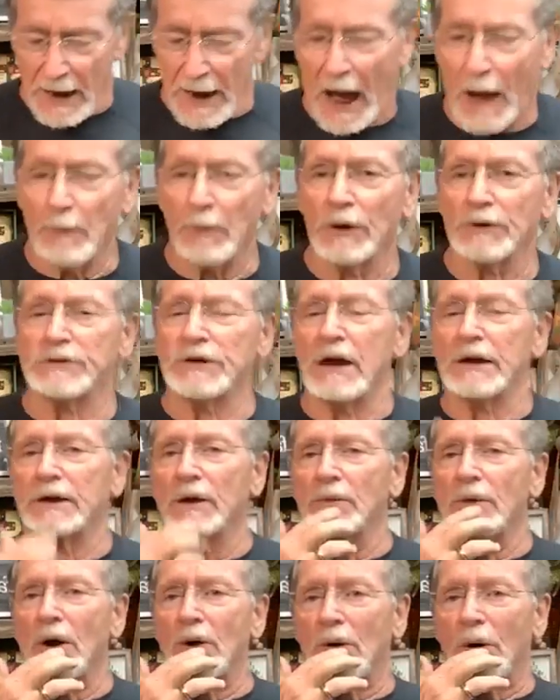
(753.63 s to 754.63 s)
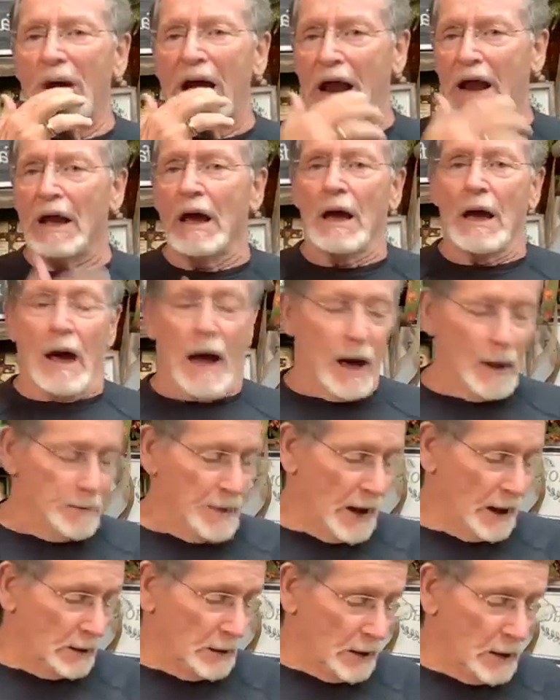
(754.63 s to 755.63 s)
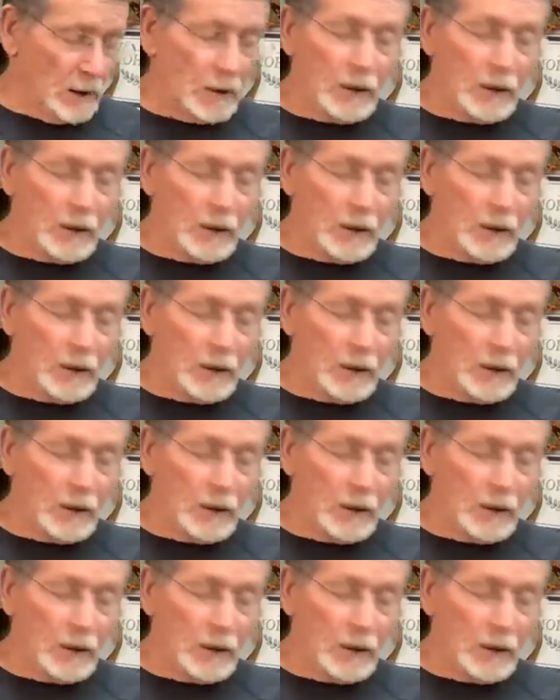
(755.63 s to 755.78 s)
I want to take you real quick amen,